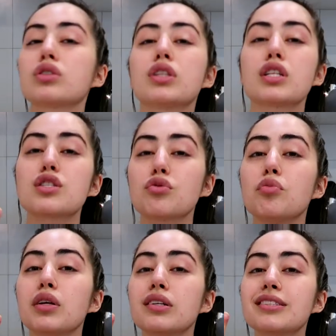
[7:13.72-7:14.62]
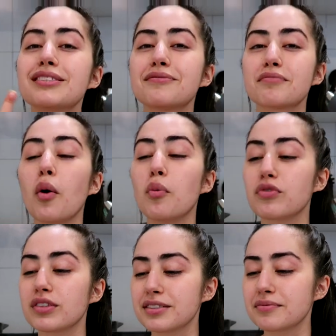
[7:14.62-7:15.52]
like two minutes,
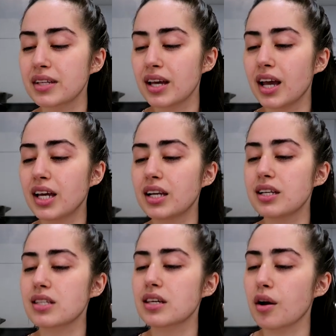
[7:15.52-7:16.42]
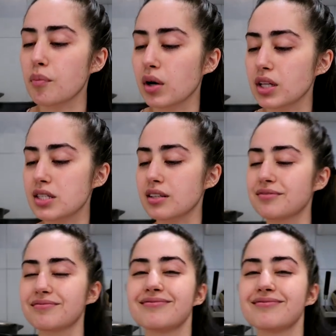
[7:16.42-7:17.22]
hopefully. And I need to heat up my tea.